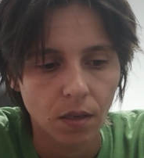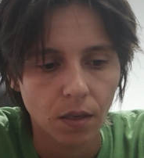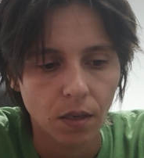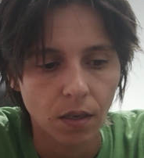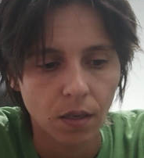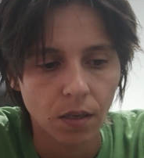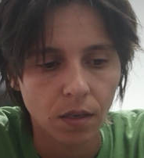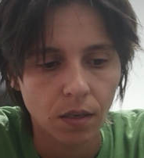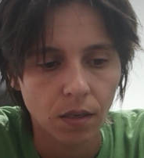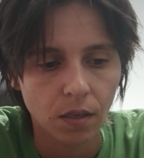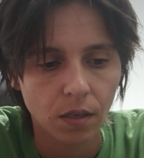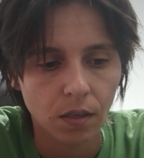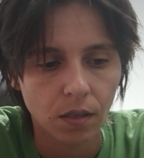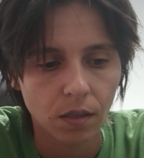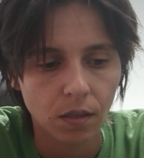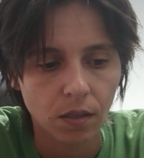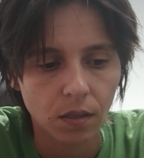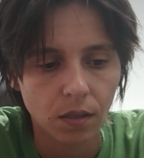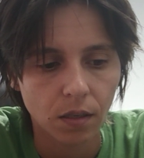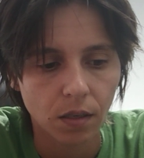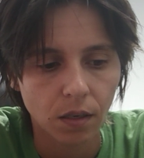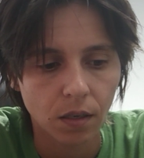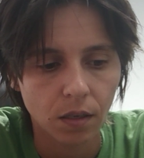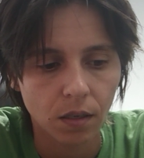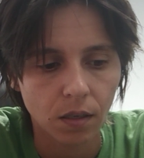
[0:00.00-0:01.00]

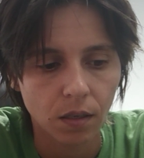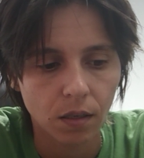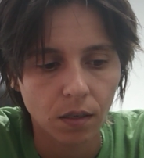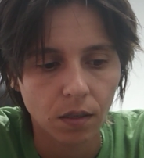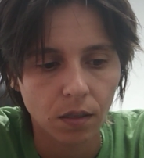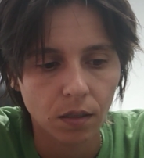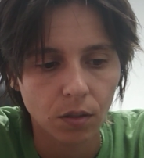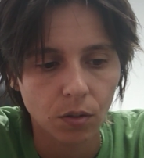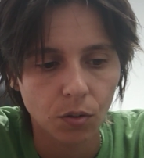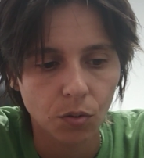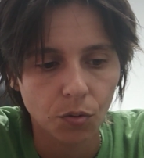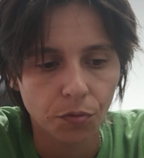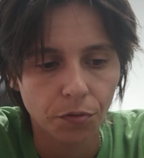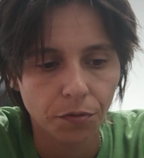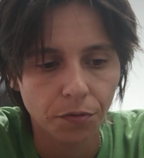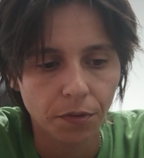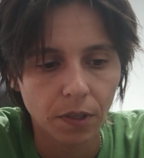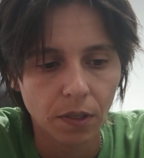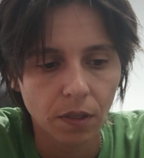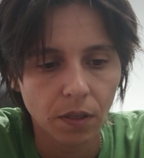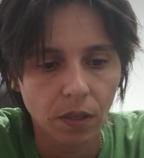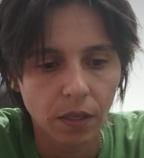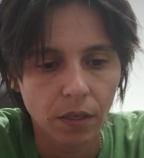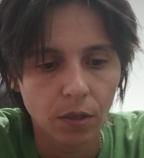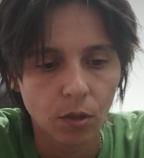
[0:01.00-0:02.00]
and uh, you
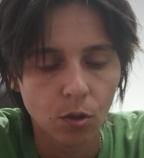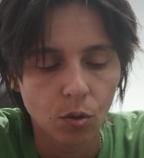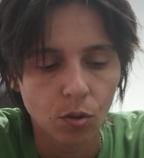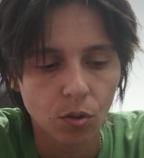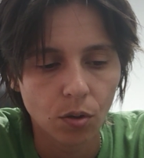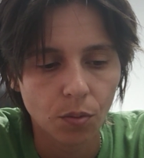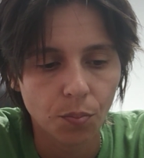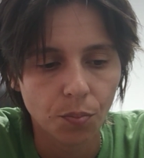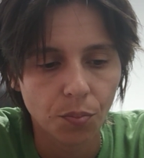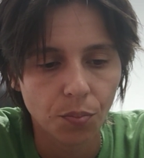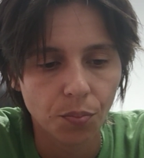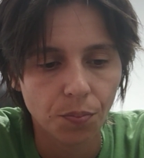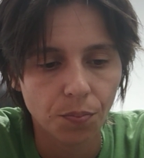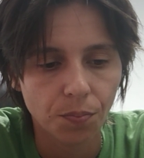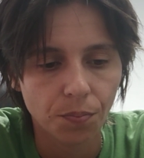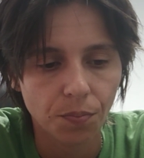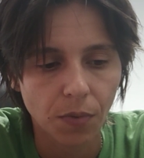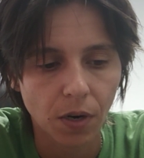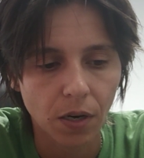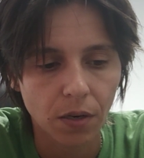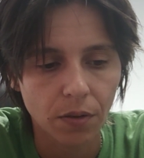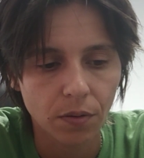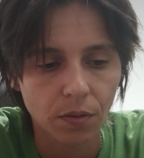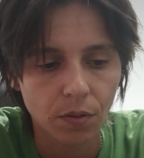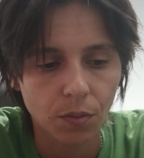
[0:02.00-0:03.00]
feel like your
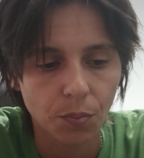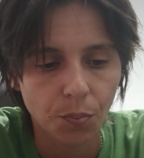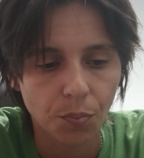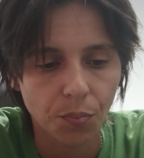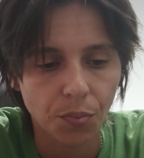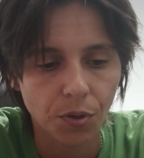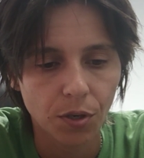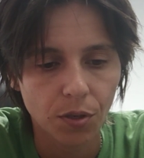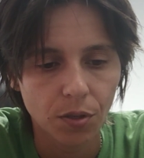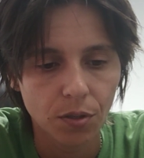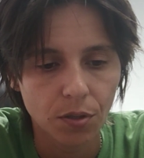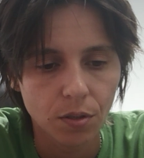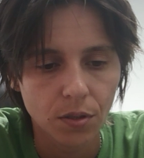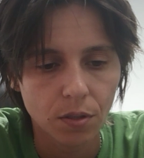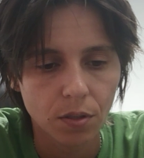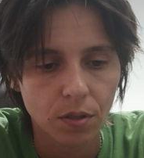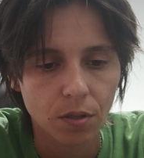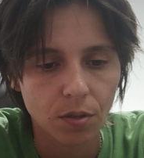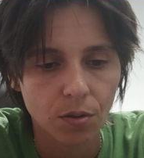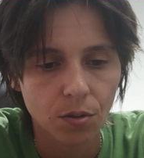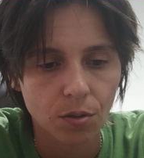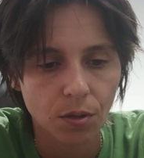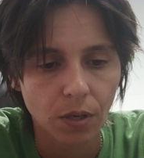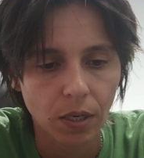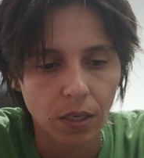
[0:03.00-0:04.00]
other person
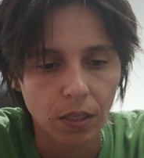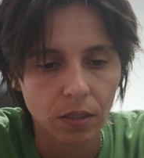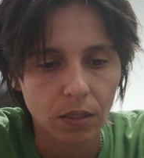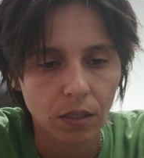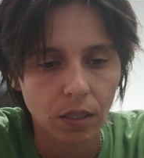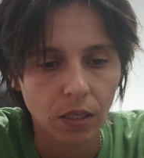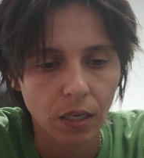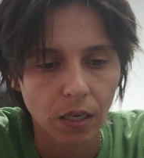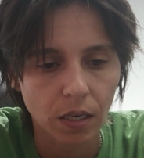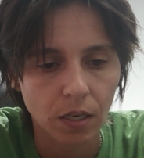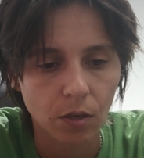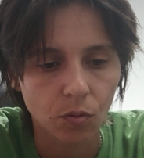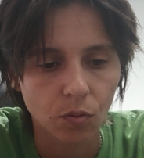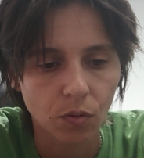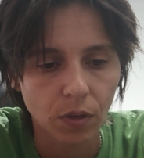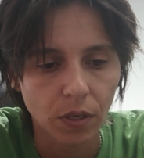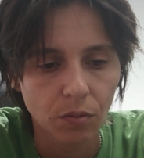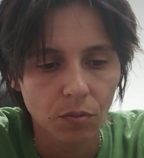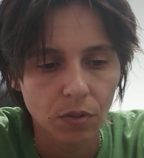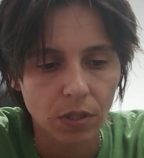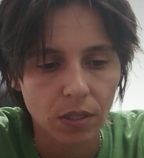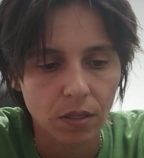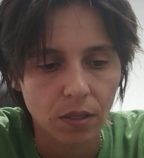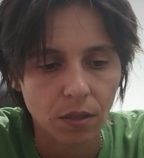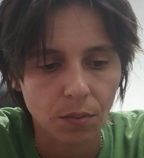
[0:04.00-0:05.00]
is trying to get away
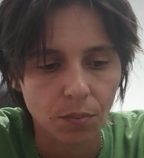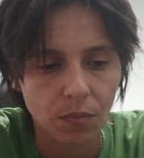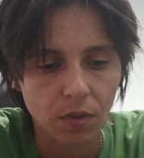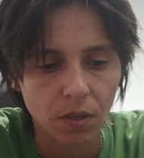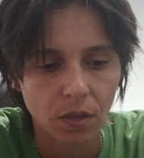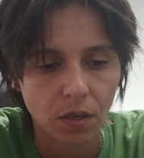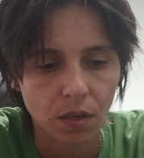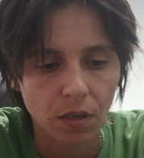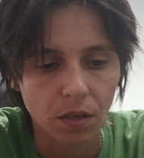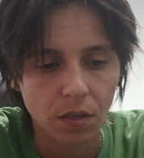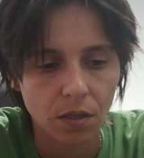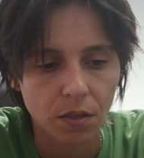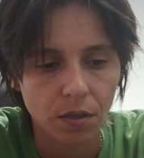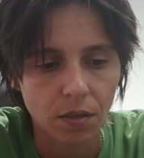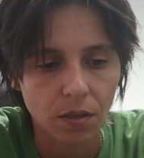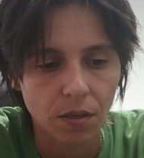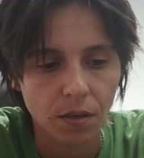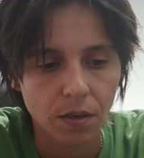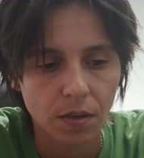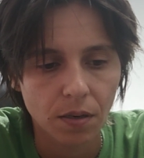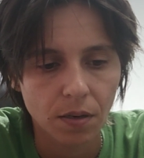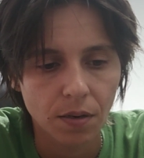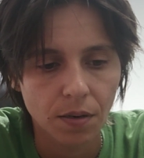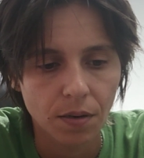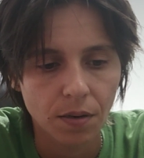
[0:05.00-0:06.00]
with something here.
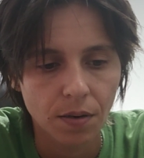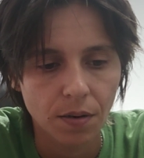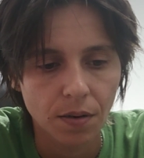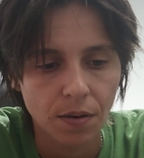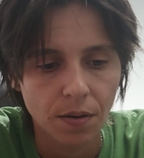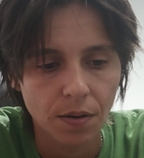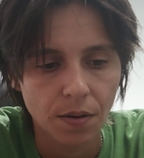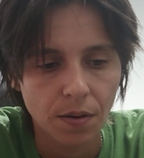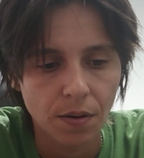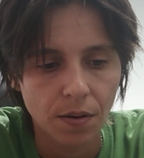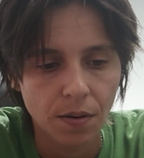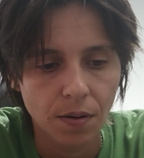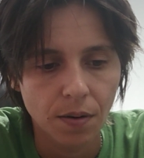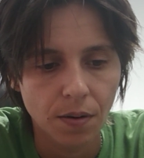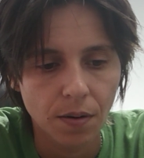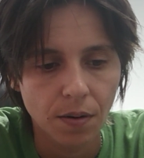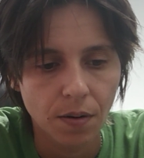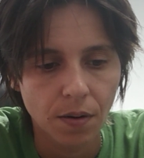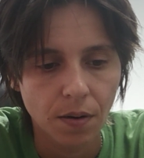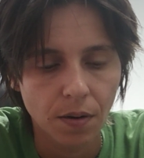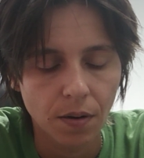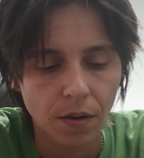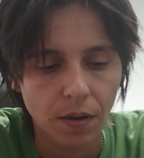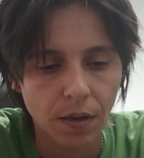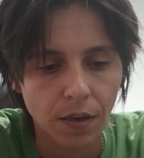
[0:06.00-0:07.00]

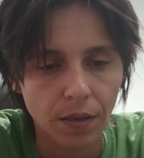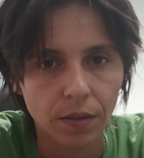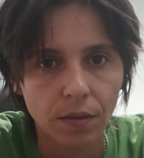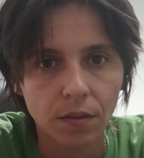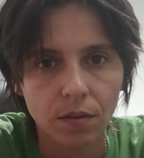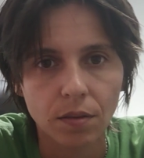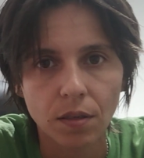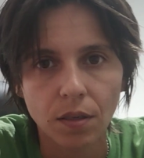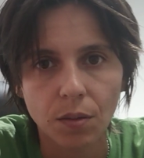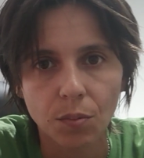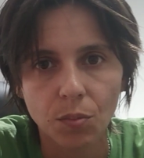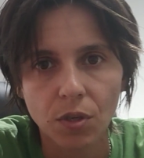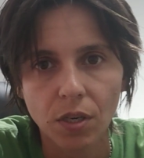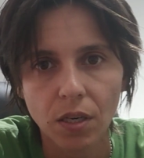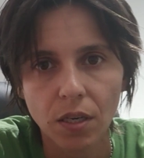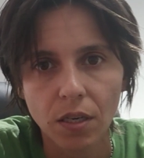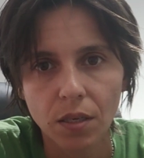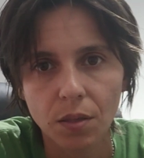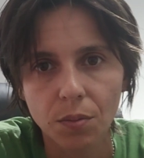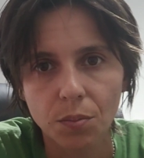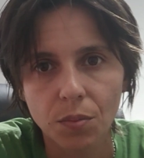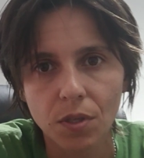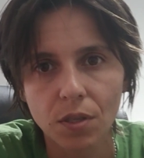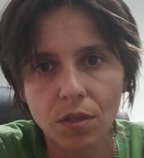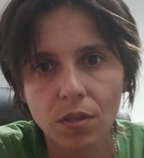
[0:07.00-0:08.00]
At the same
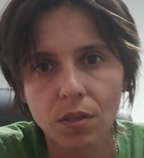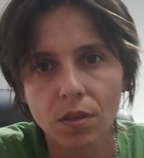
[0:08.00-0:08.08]
time.